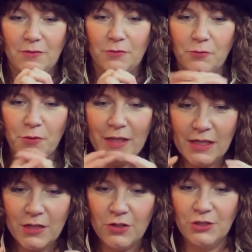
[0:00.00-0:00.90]

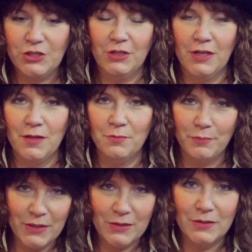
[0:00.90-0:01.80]
really nurture and
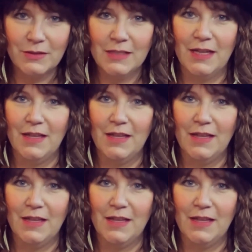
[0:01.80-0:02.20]
build